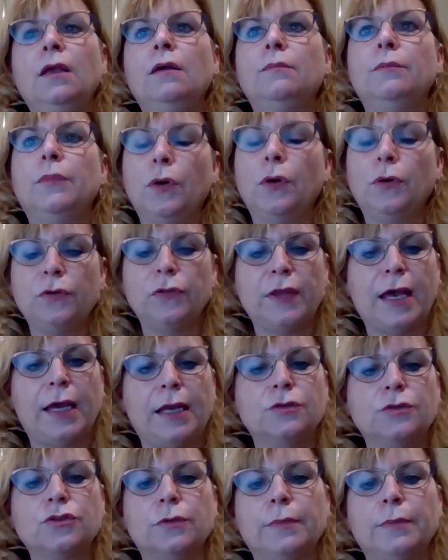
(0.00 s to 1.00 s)
Both had
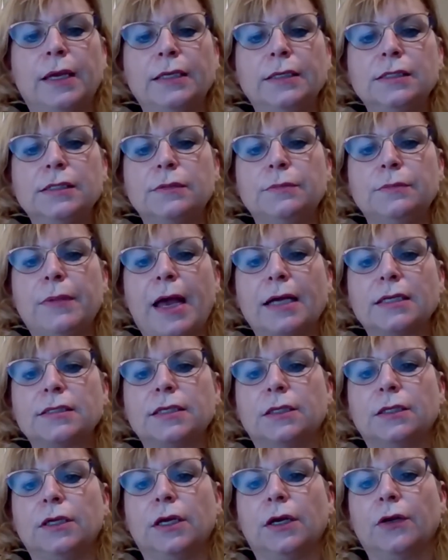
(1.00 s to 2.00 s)
a tremendous impact
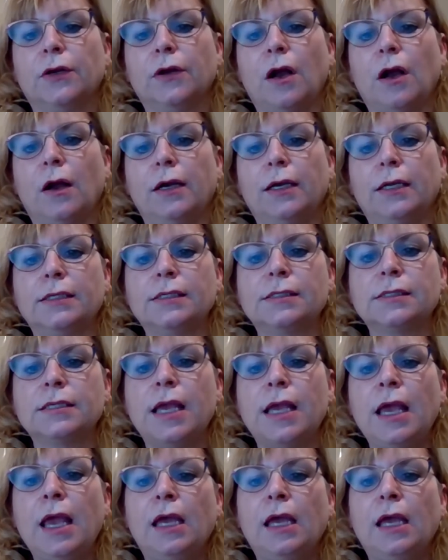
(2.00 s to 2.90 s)
on younger artists,